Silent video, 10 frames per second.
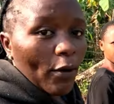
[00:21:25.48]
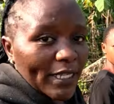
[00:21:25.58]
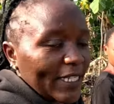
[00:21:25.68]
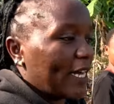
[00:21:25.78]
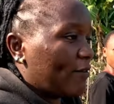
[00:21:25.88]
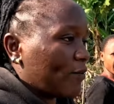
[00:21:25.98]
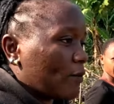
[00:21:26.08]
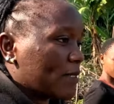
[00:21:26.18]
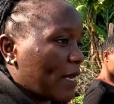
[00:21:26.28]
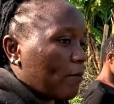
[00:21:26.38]
6 hours, yeah. From
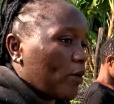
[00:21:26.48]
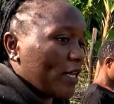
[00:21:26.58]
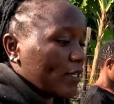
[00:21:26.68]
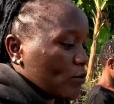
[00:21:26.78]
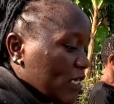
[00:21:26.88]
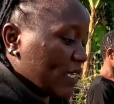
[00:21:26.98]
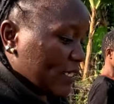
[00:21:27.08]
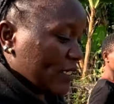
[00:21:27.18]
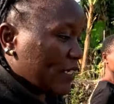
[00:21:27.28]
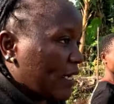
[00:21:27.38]
Samoja to
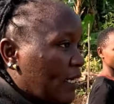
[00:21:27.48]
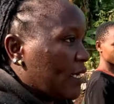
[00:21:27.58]
Sasita.